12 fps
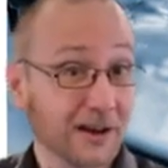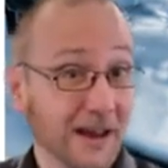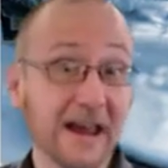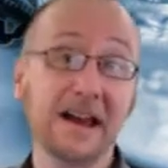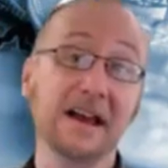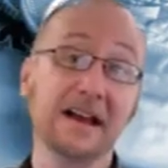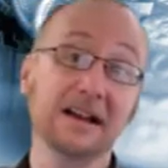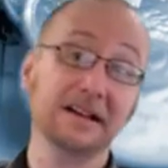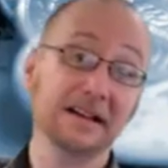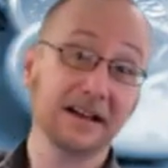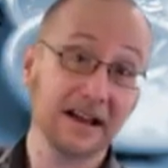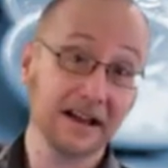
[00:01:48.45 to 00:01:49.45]
a
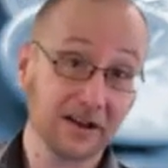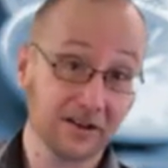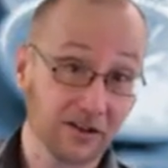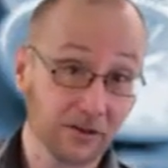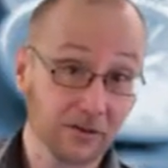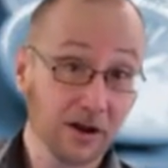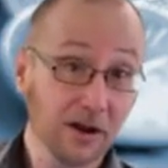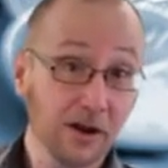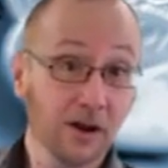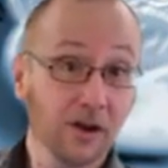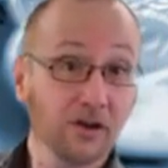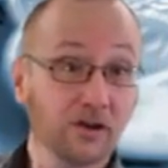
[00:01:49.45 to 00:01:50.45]
negative.
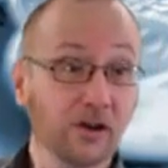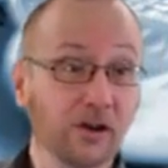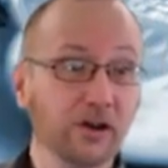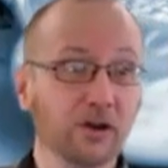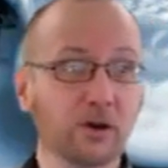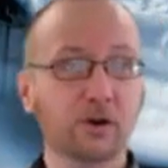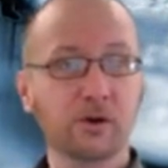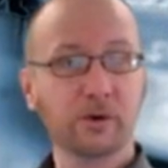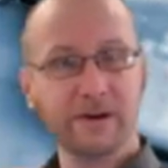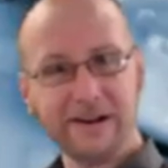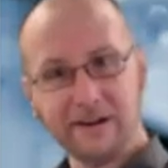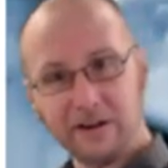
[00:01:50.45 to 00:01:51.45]
So your
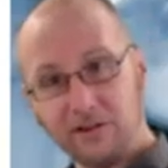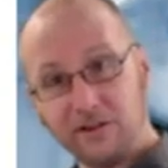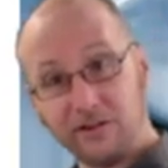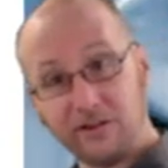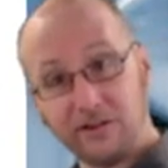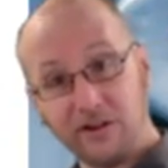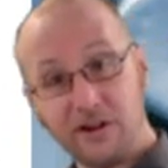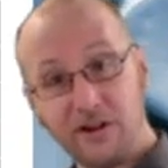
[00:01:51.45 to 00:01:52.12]
credits